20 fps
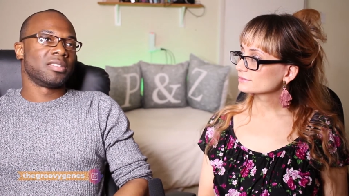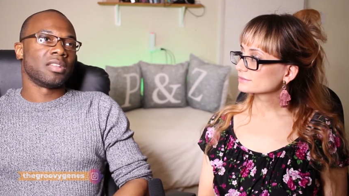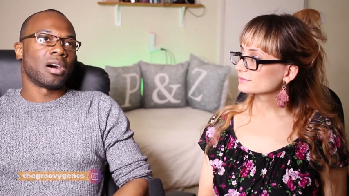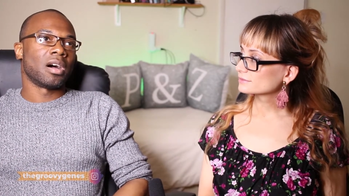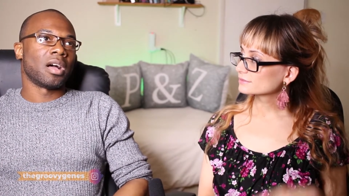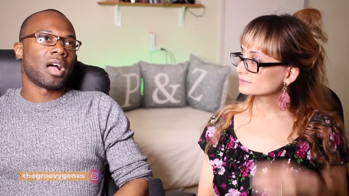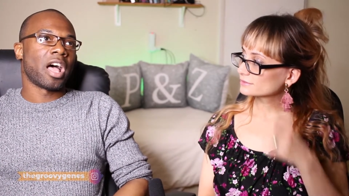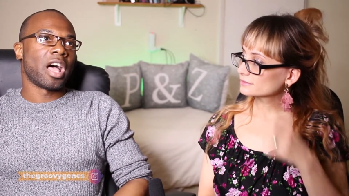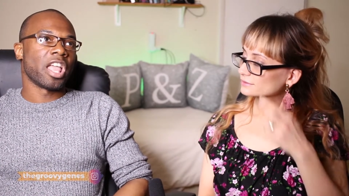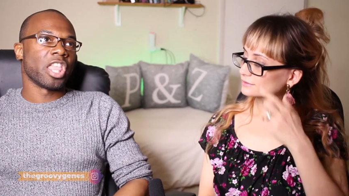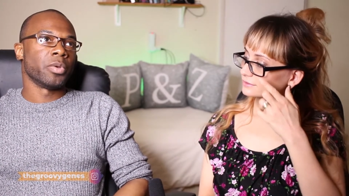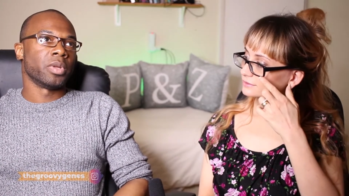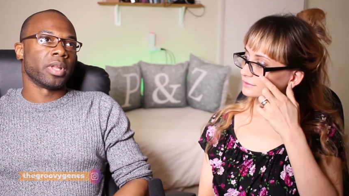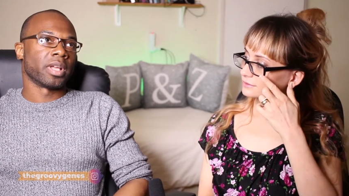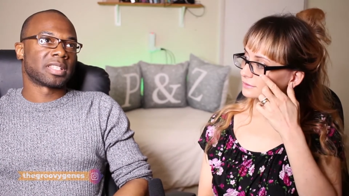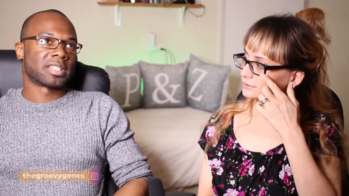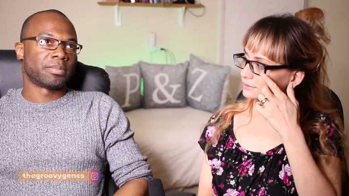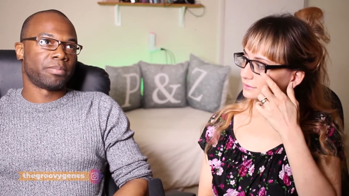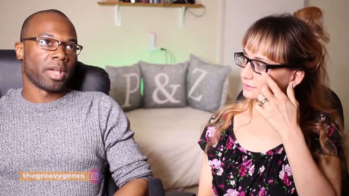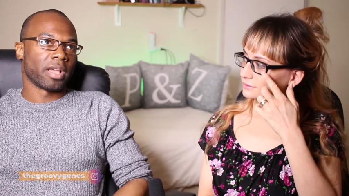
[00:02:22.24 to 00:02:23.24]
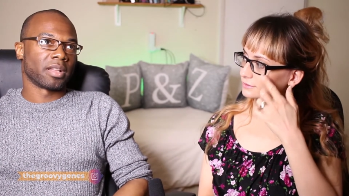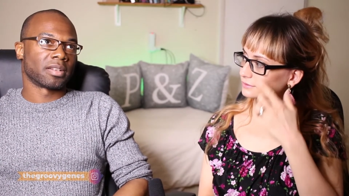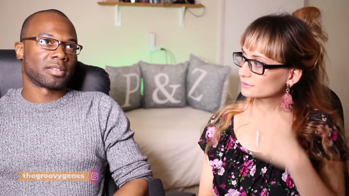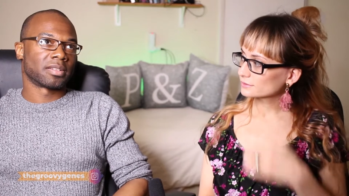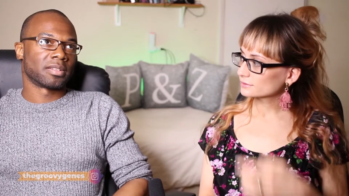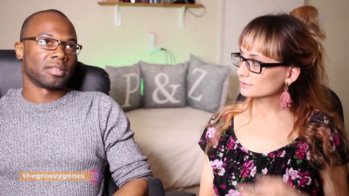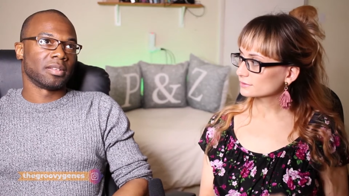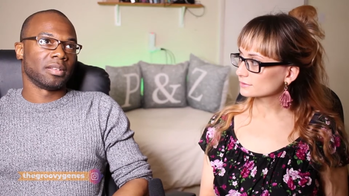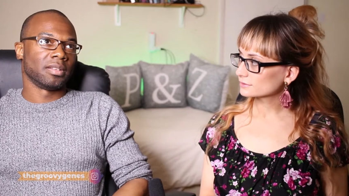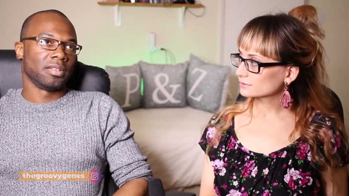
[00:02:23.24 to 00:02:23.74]
Speaker 1: not how you would
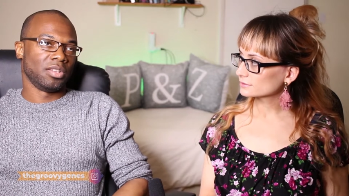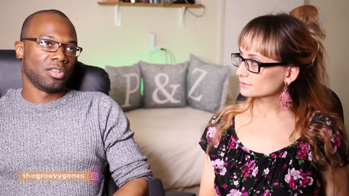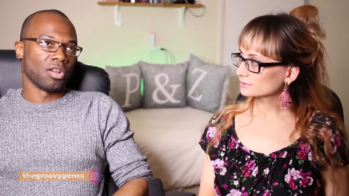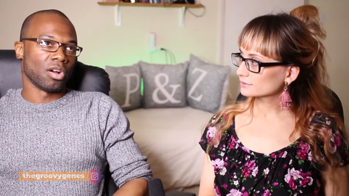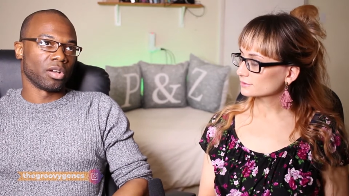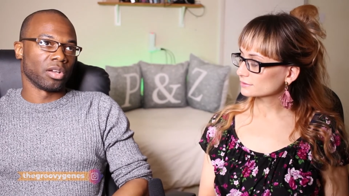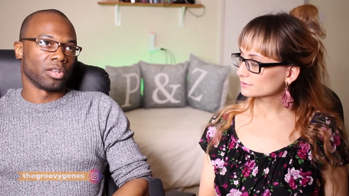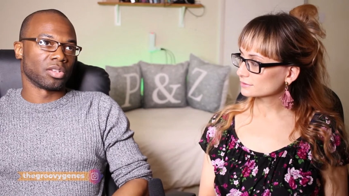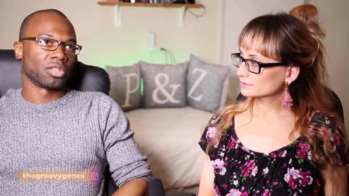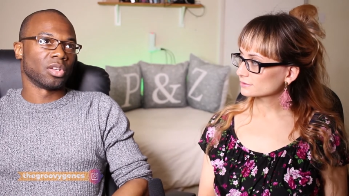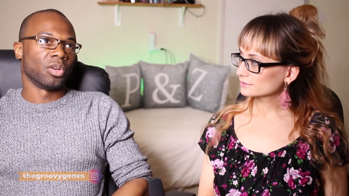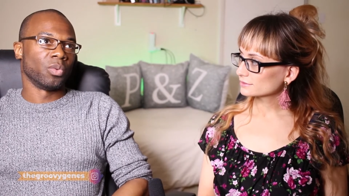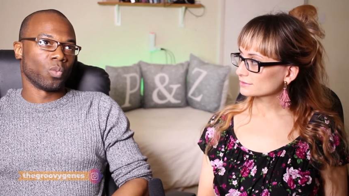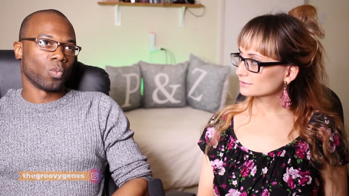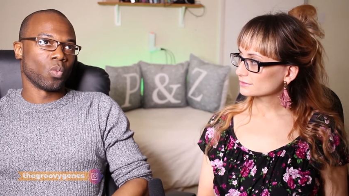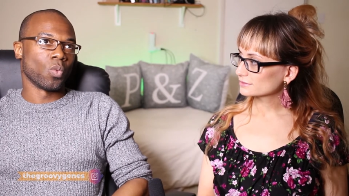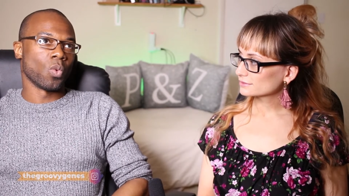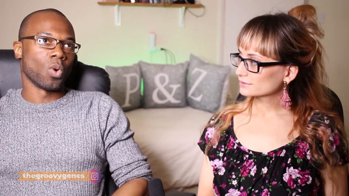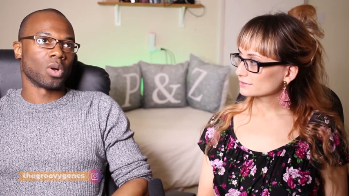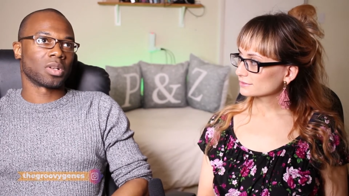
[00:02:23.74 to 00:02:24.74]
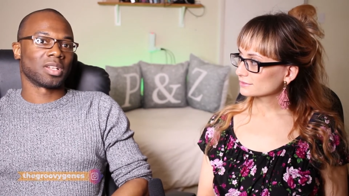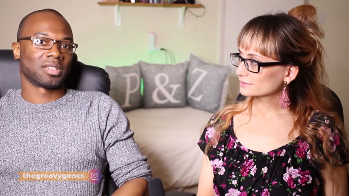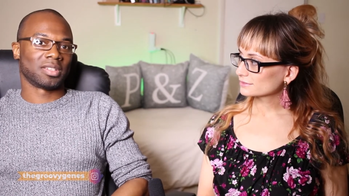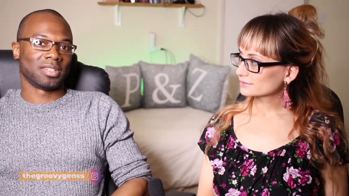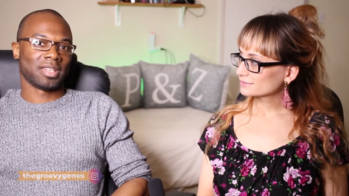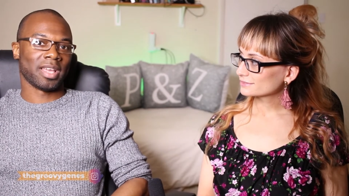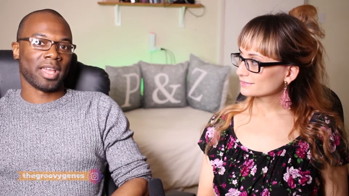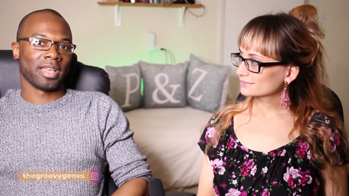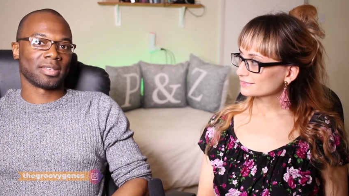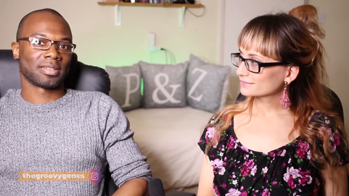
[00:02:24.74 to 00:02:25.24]
expect yogurt and water to
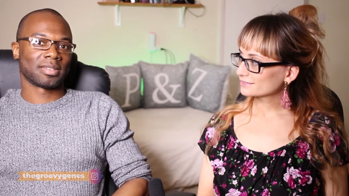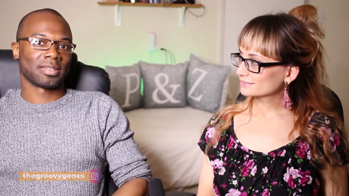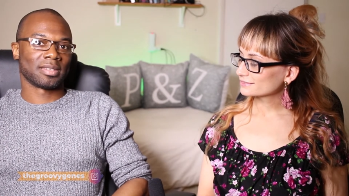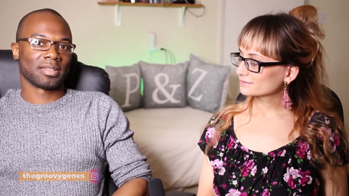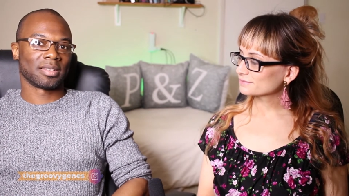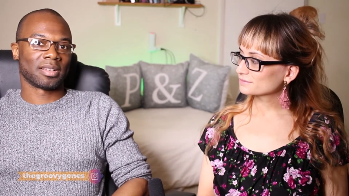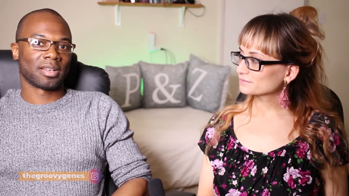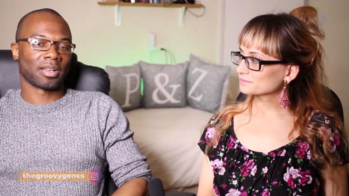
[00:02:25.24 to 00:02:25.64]
taste.